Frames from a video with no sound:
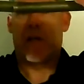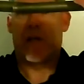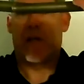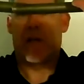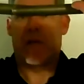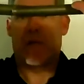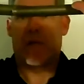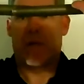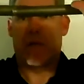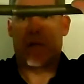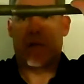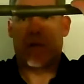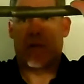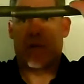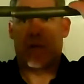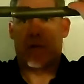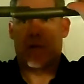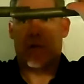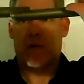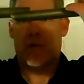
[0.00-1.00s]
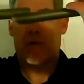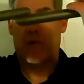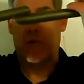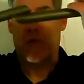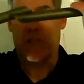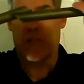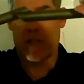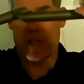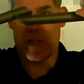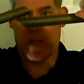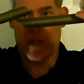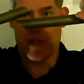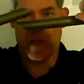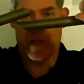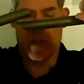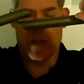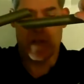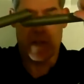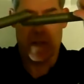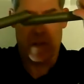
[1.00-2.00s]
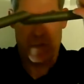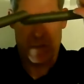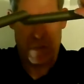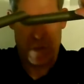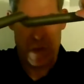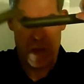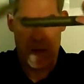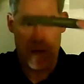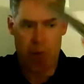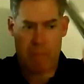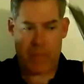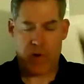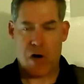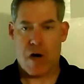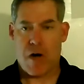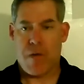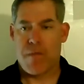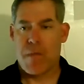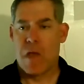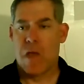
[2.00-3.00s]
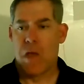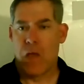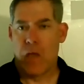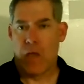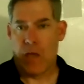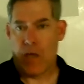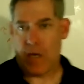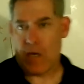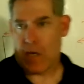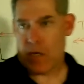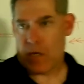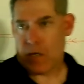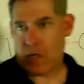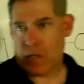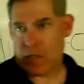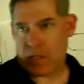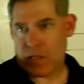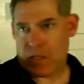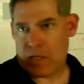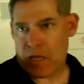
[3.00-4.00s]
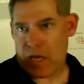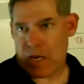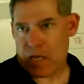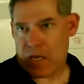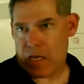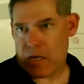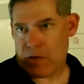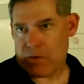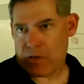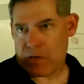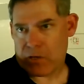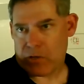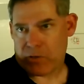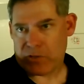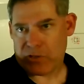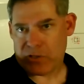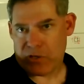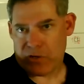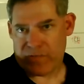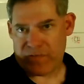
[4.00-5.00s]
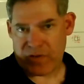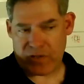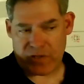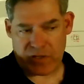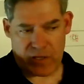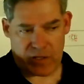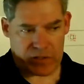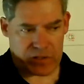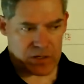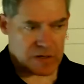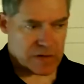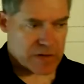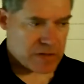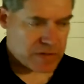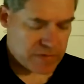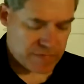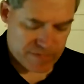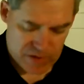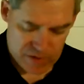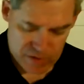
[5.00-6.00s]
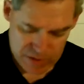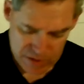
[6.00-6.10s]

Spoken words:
it was twisted until it came apart. And you see that helical surface that's there. That's a very